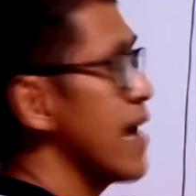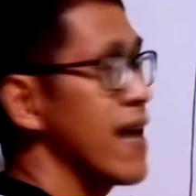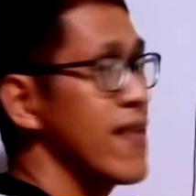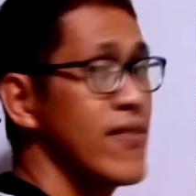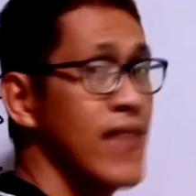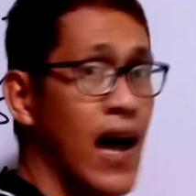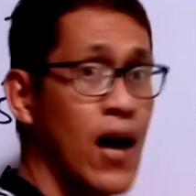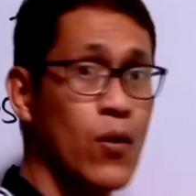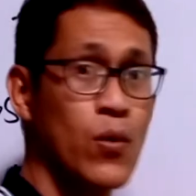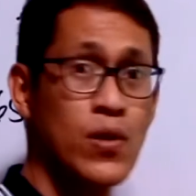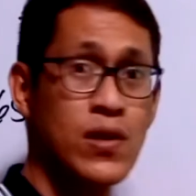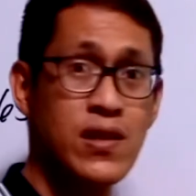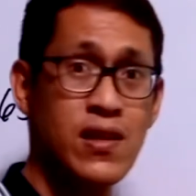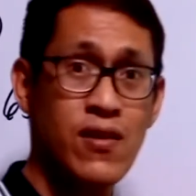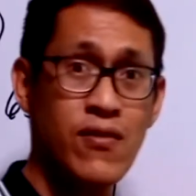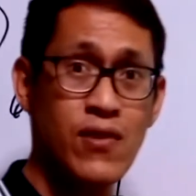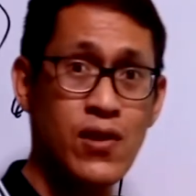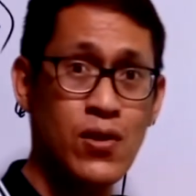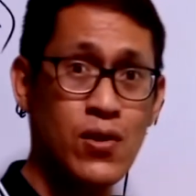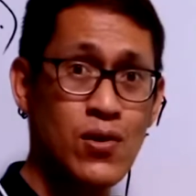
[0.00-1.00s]
And that will
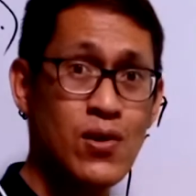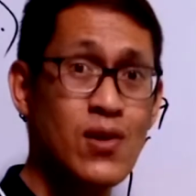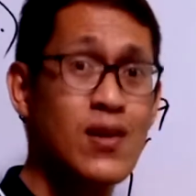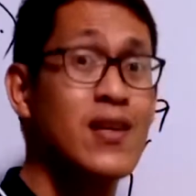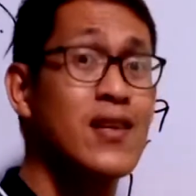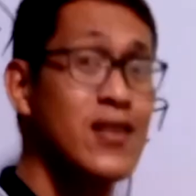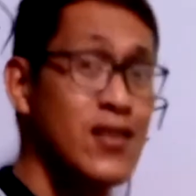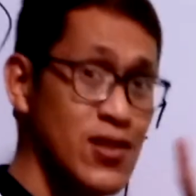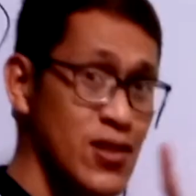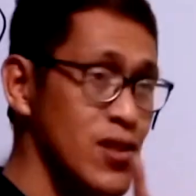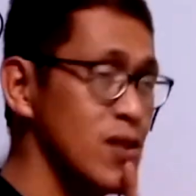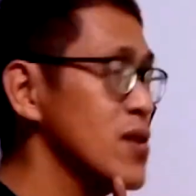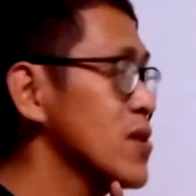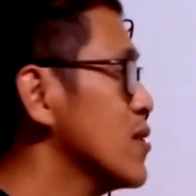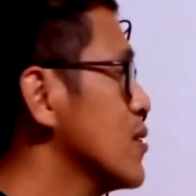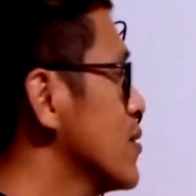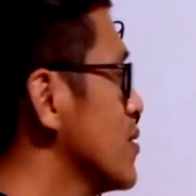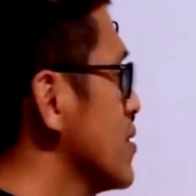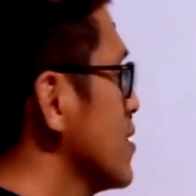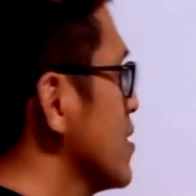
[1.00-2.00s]
give you 2.